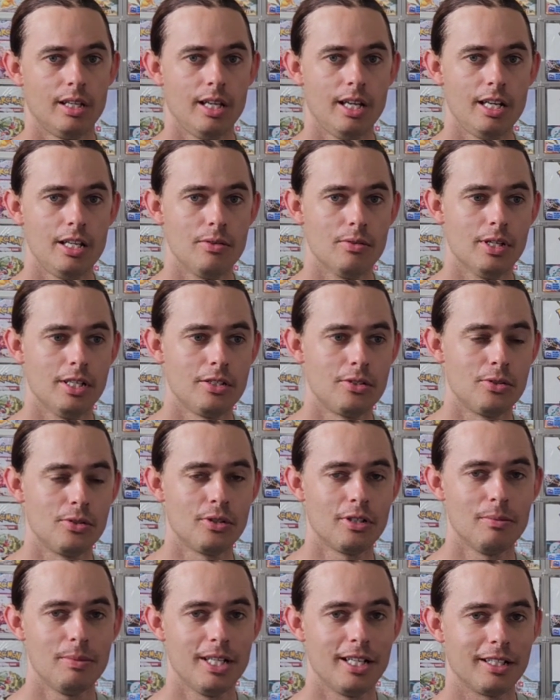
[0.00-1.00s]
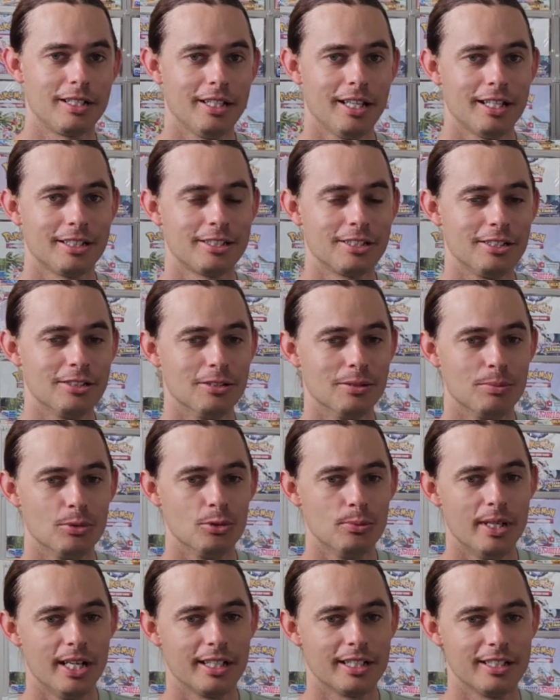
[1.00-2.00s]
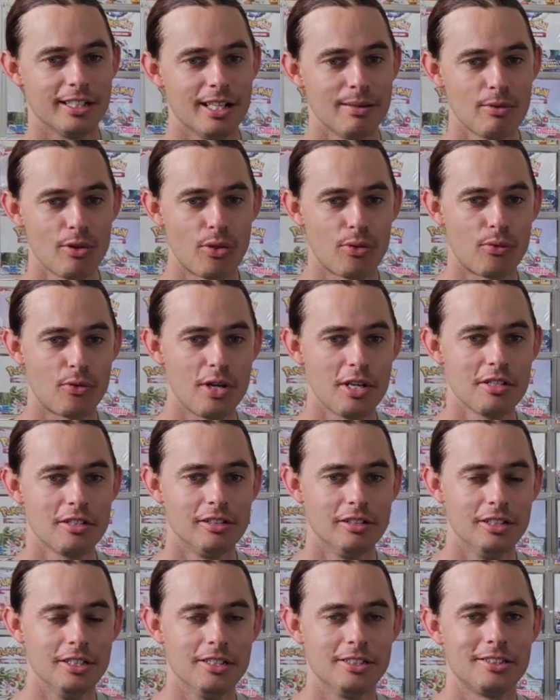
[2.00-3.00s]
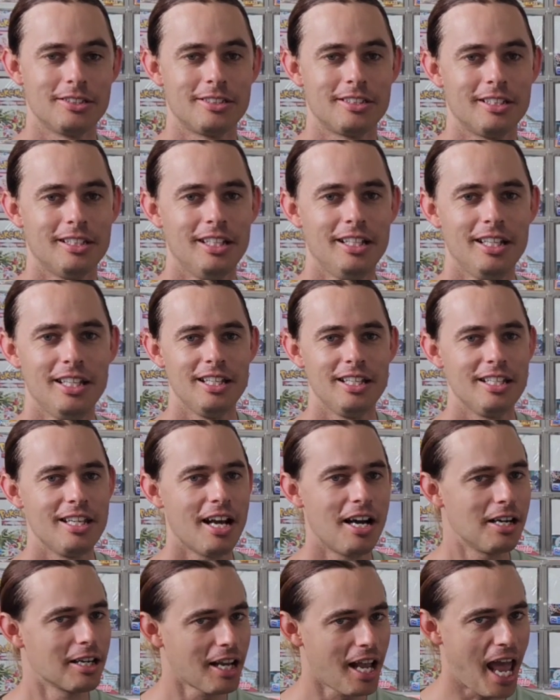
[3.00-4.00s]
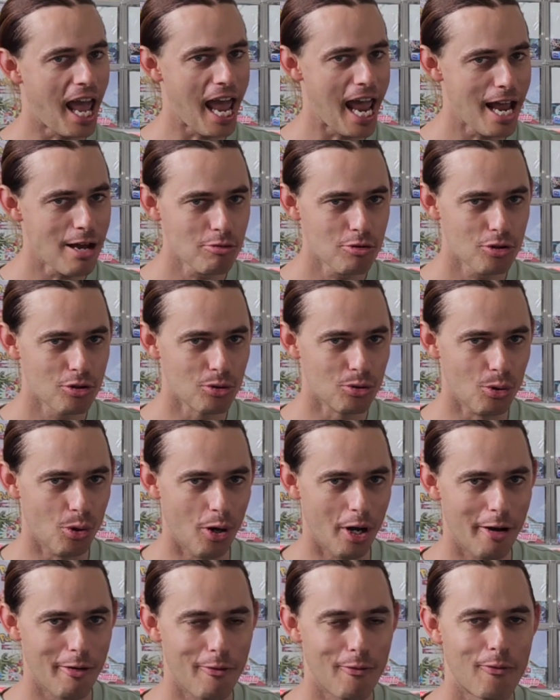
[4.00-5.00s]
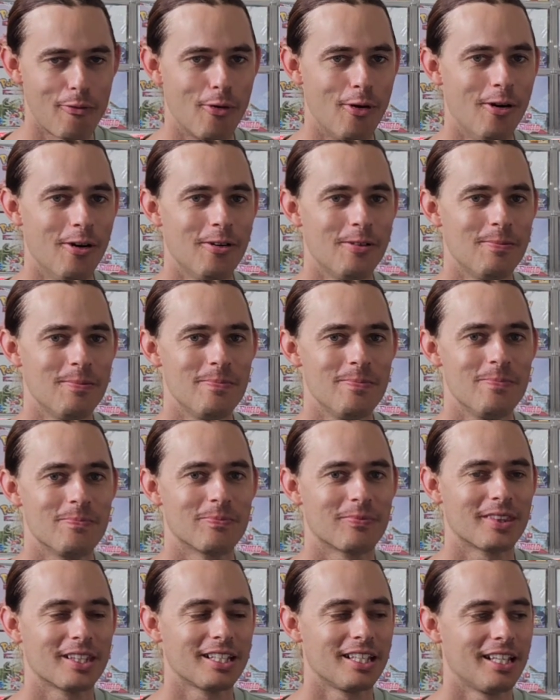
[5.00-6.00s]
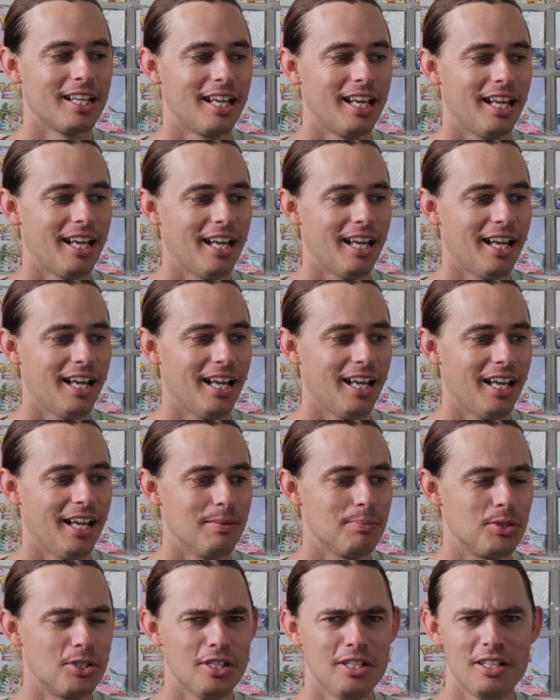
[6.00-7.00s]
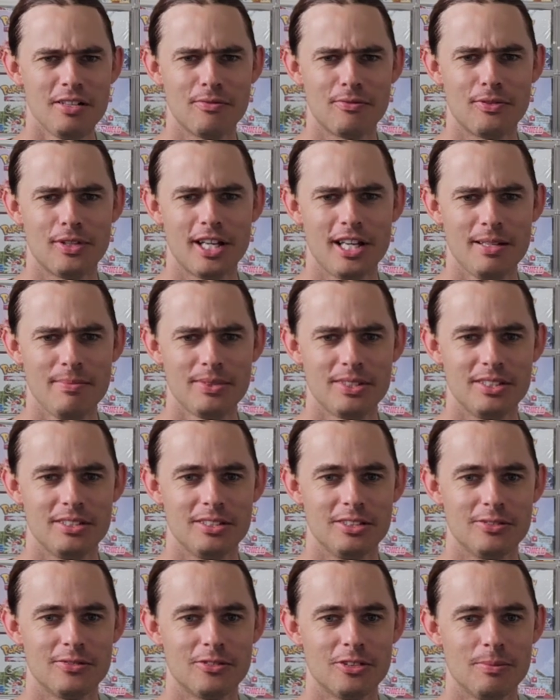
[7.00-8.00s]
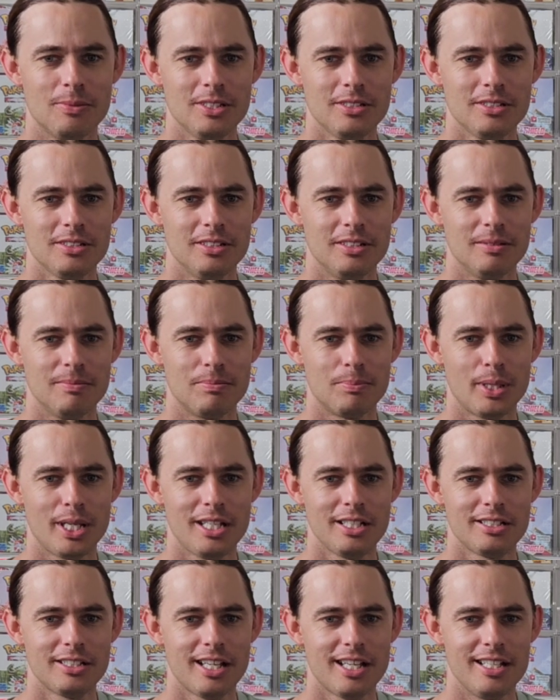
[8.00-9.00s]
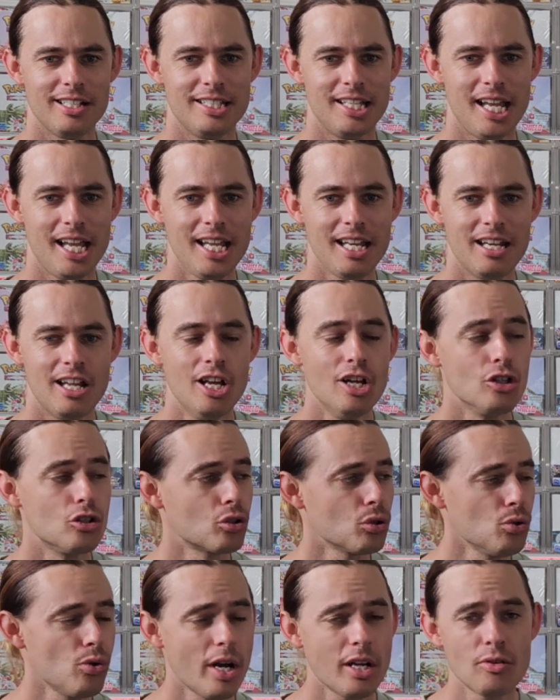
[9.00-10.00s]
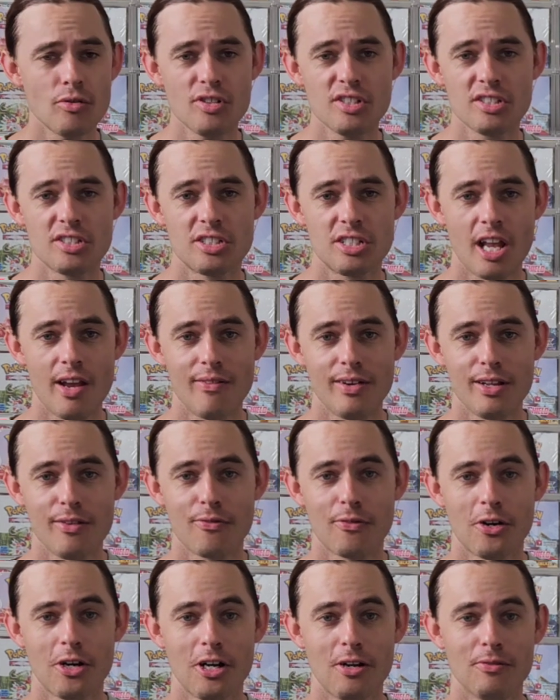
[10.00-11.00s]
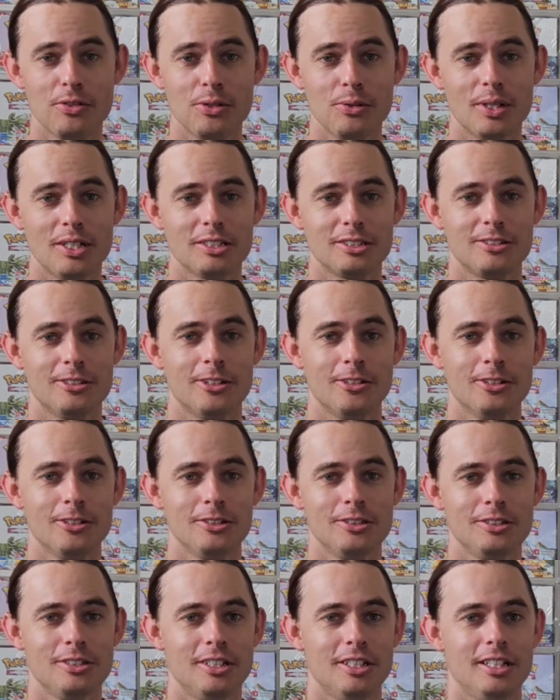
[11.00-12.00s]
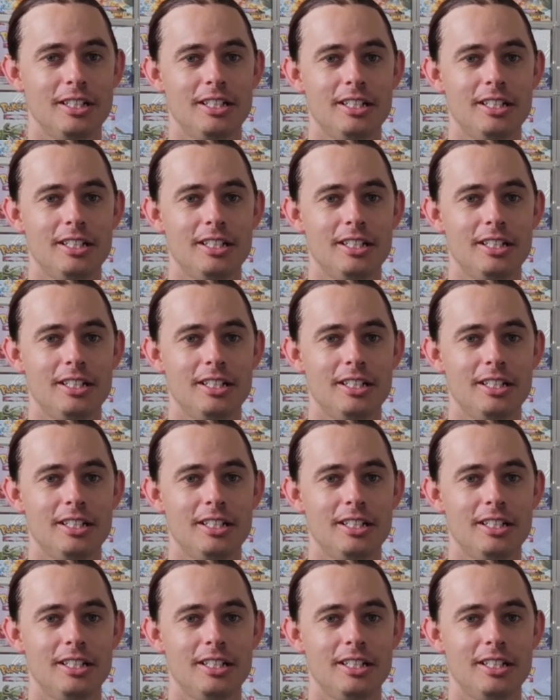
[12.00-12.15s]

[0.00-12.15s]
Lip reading: anyway, talking about cashing in on a bull market. Number 3 on the list, Young Houndour from Obsidian Flames. This is from, isn't it? PSA 10, 275 US dollars.